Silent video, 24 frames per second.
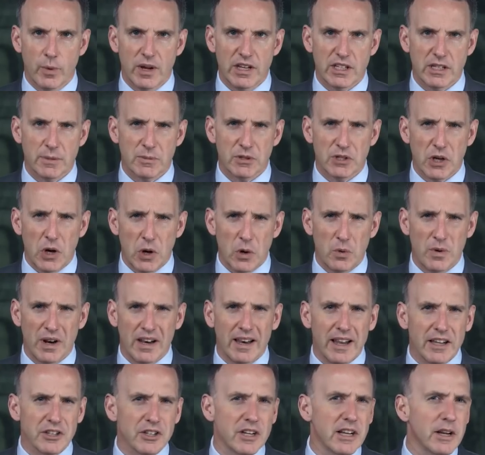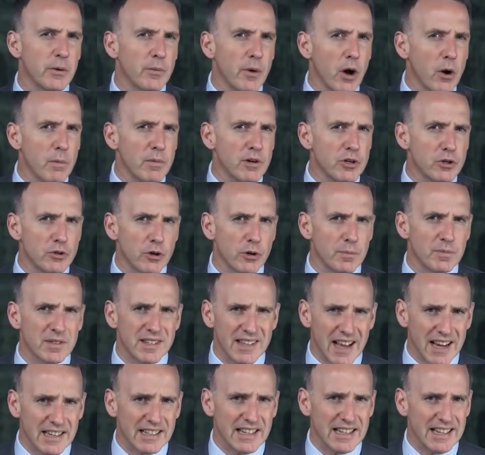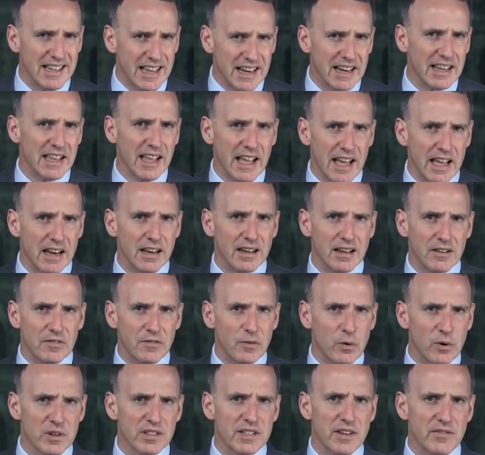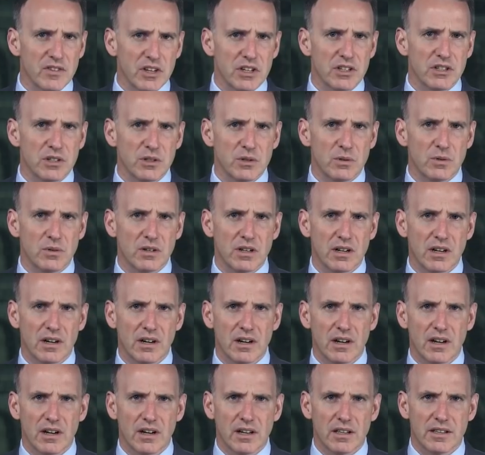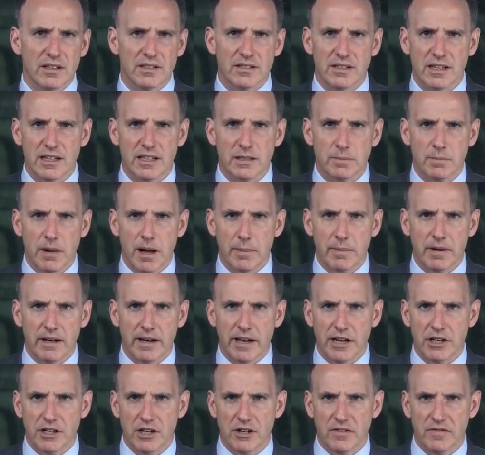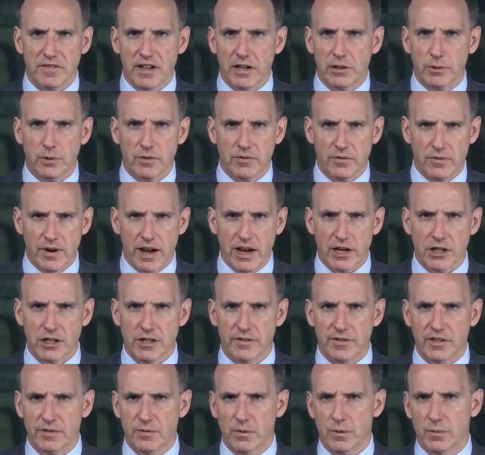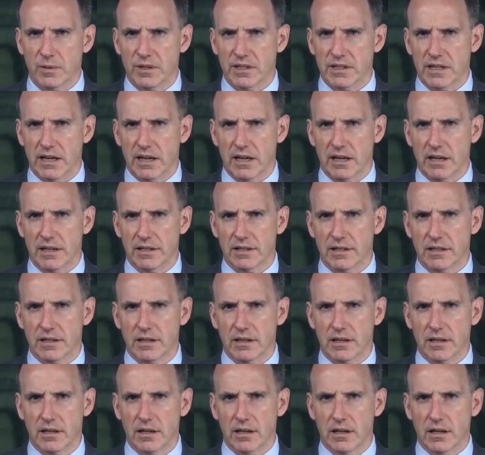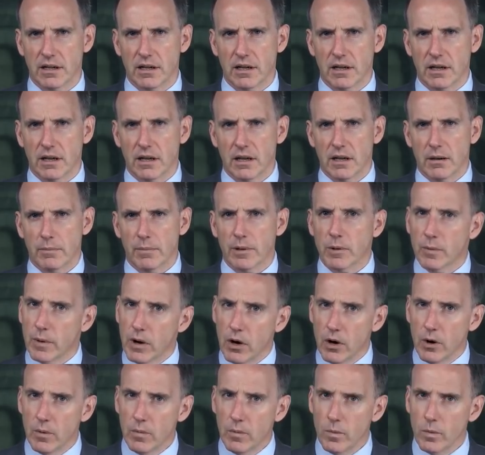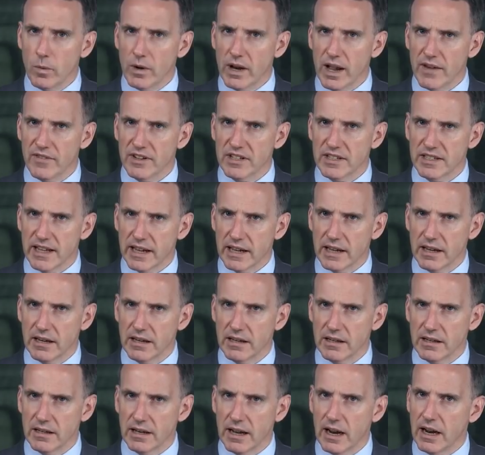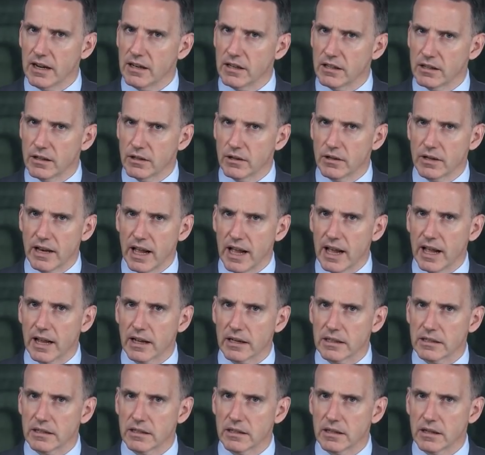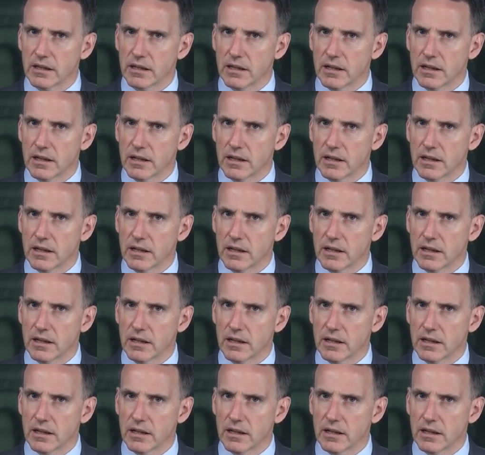Ricimer's own allegedly Roman troops sacked it yet again in 472. The city's population fell to a fraction of its former size. But Rome would have a second and third act.